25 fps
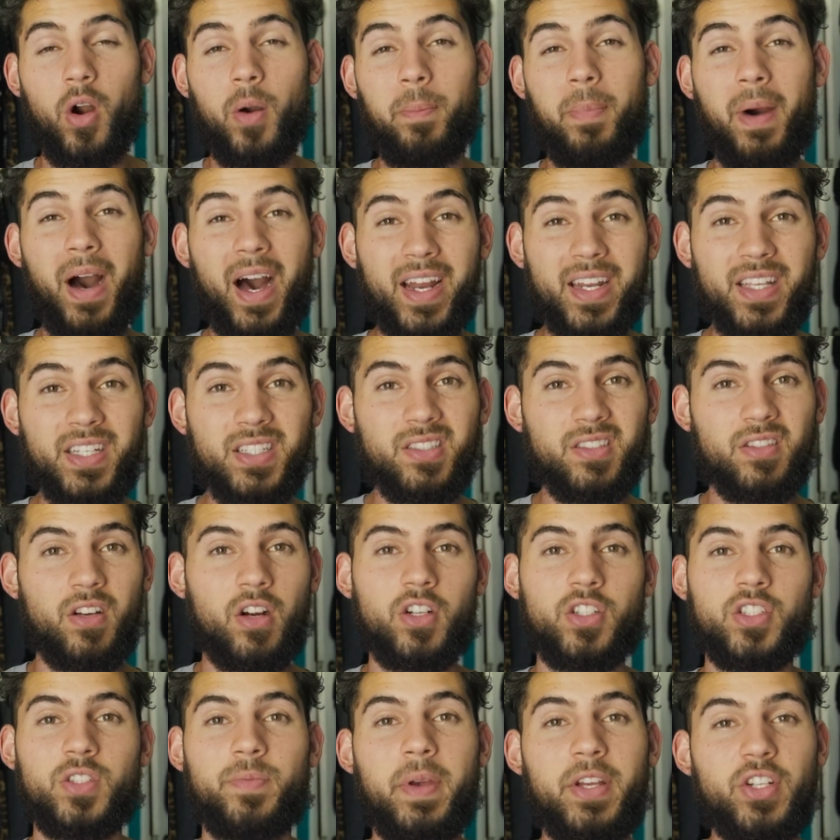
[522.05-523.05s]
bodies, our
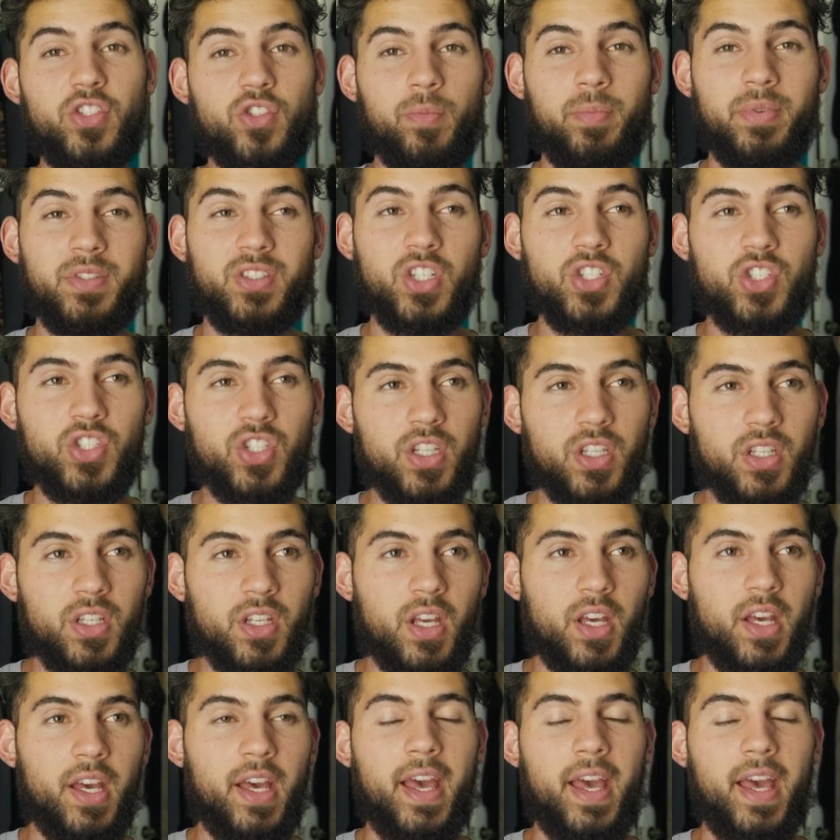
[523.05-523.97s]
spatial position,